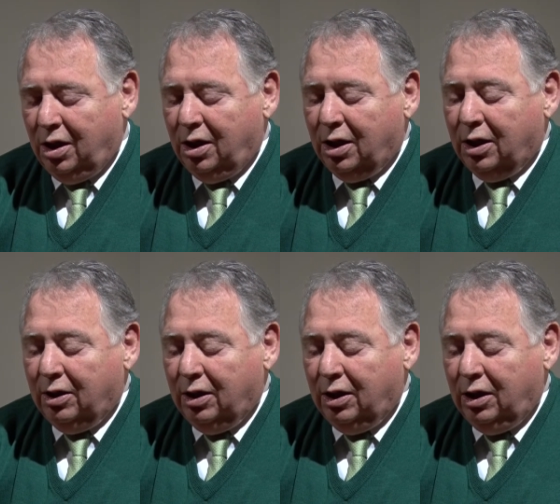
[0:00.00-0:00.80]
uh,
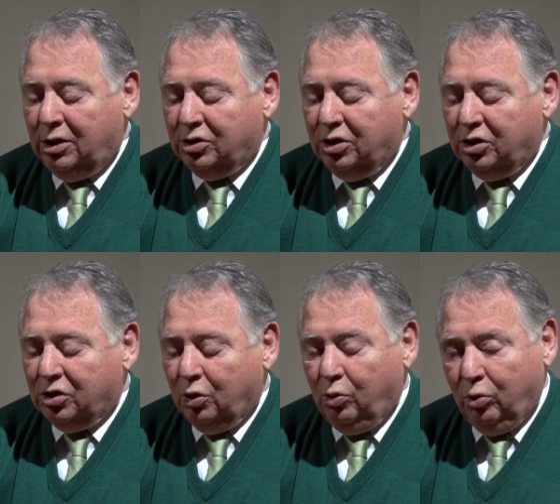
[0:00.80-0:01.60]
is,
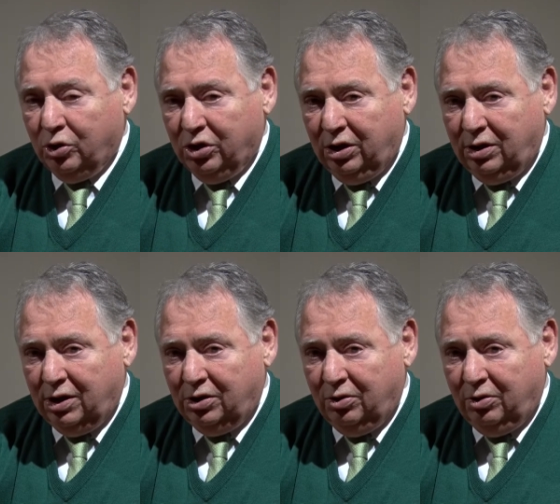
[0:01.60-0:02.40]
is the worst thing
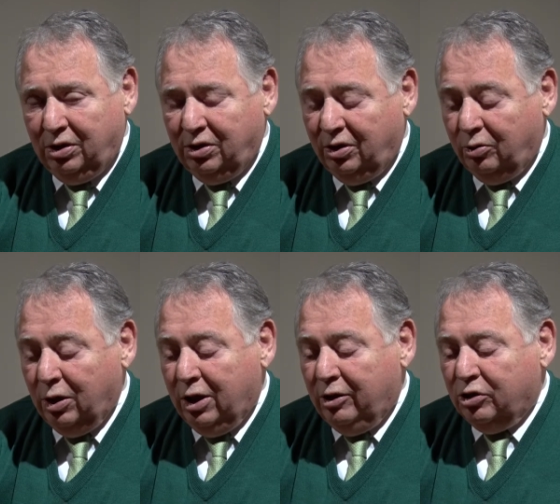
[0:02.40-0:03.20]
that you can do.
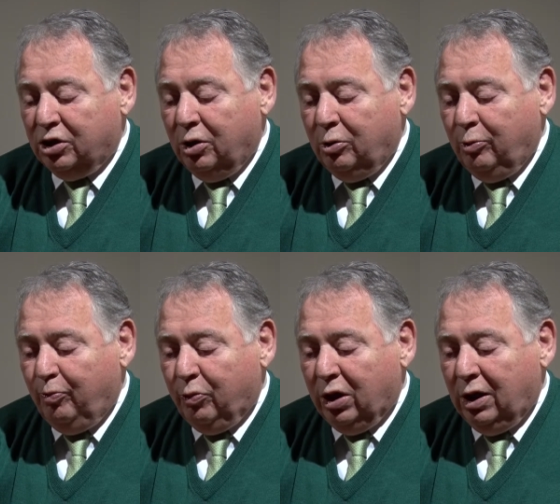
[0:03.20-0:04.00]
So
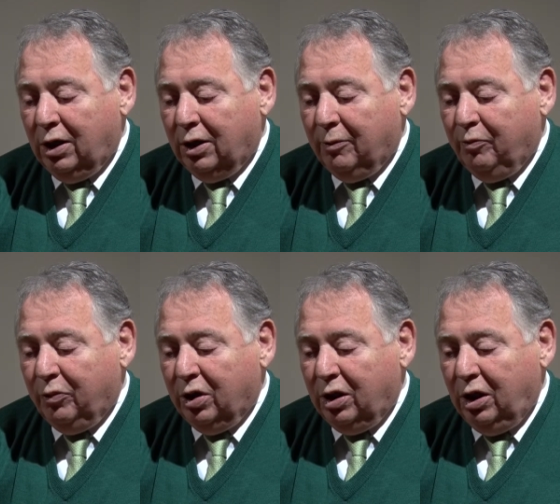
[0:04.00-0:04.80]
um,
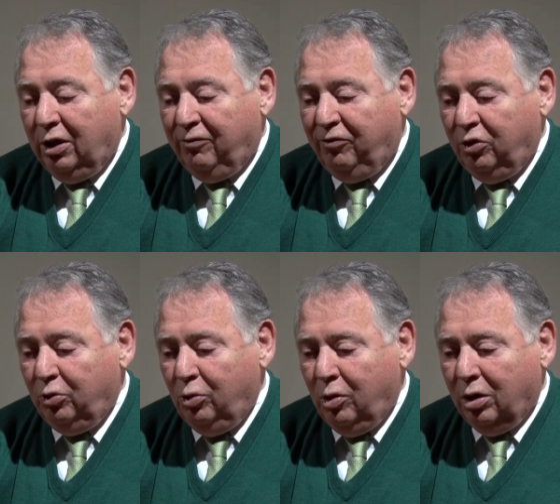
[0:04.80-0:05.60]
if
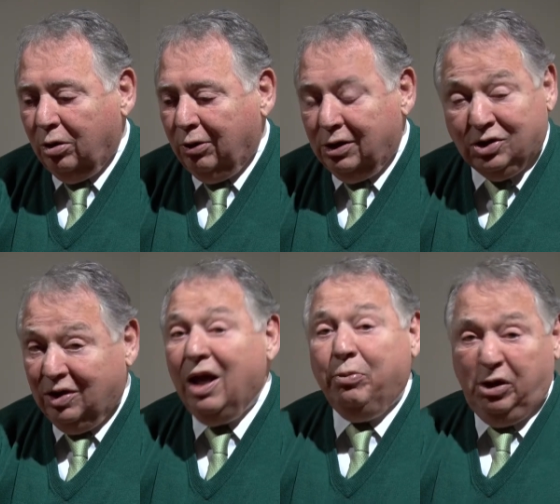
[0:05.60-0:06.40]
you are a
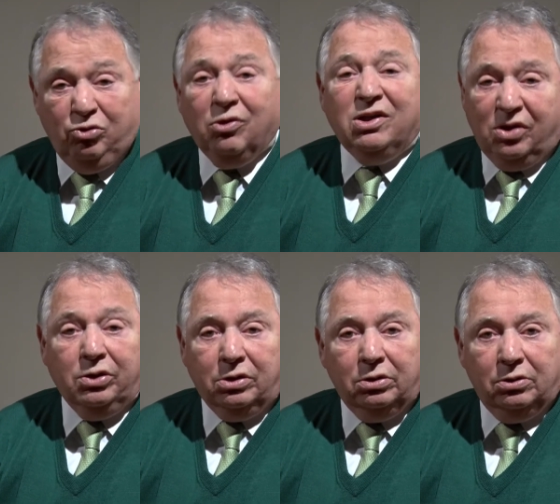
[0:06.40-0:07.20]
sloppy
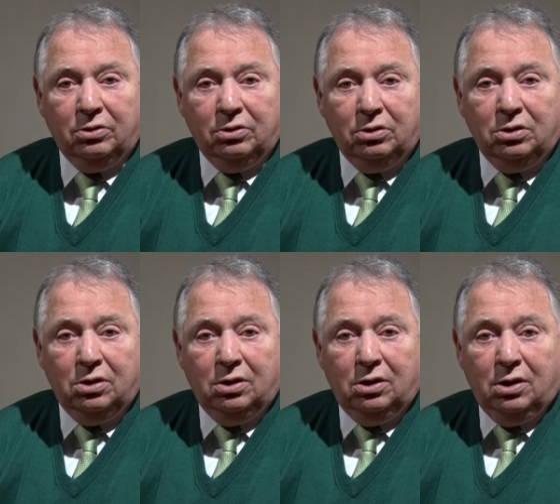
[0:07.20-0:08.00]
dresser
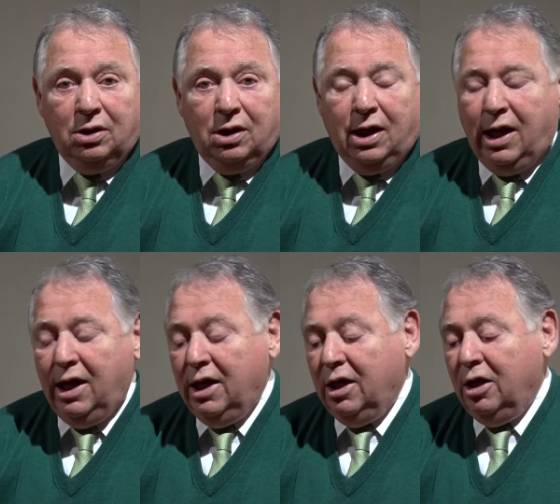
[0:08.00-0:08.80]

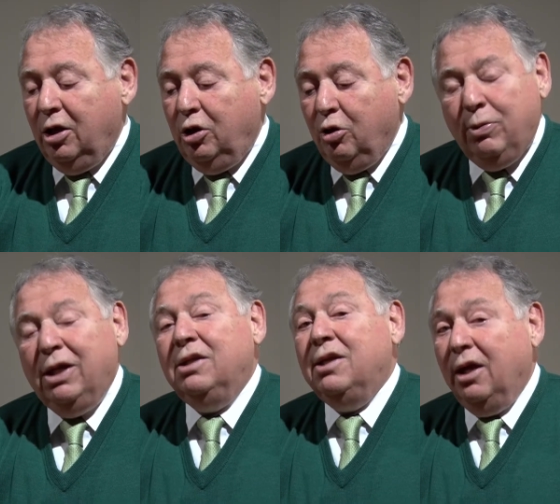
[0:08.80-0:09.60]
and
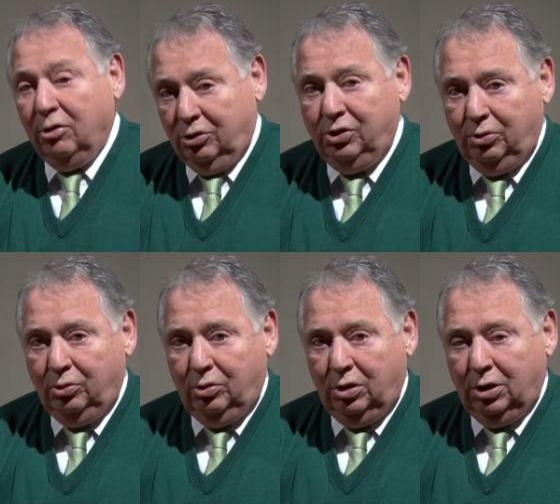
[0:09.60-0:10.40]
nobody tells
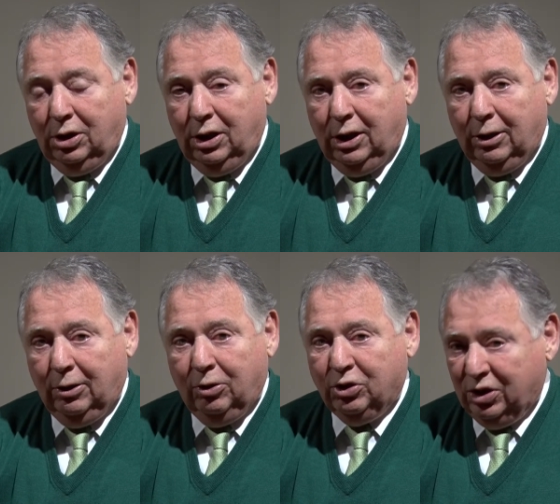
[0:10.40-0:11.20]
you uh,
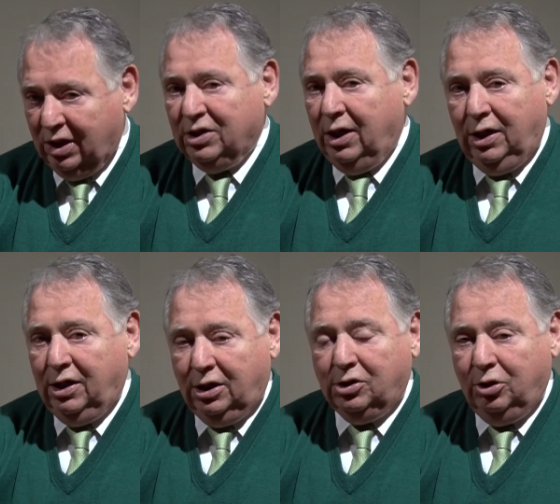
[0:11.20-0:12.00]
or says
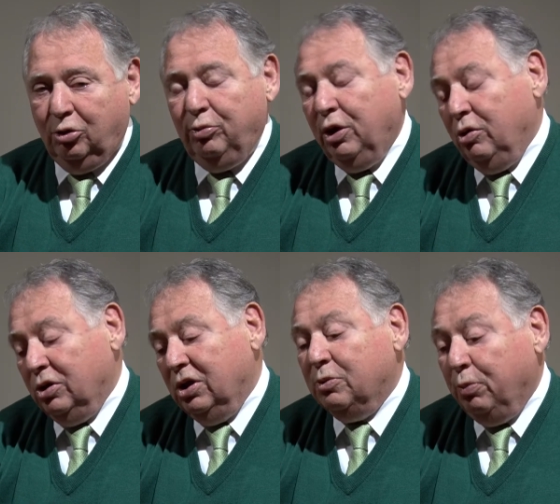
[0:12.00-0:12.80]
anything to you
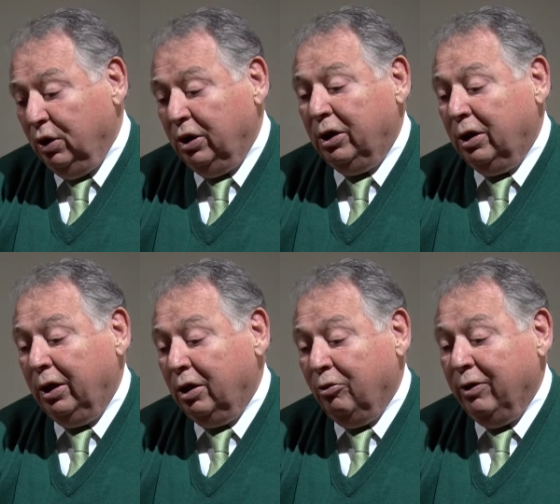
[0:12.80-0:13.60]
because it's
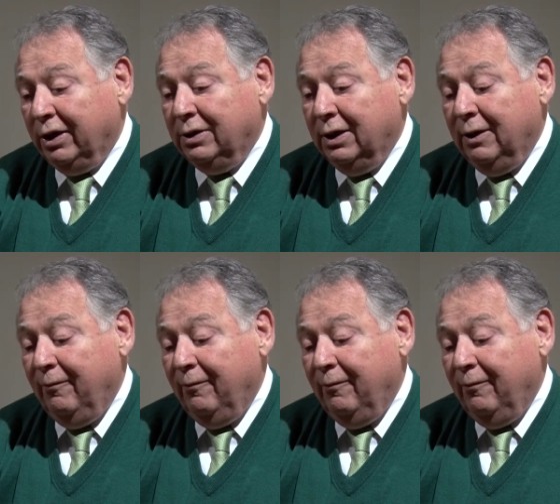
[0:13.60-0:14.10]
politically correct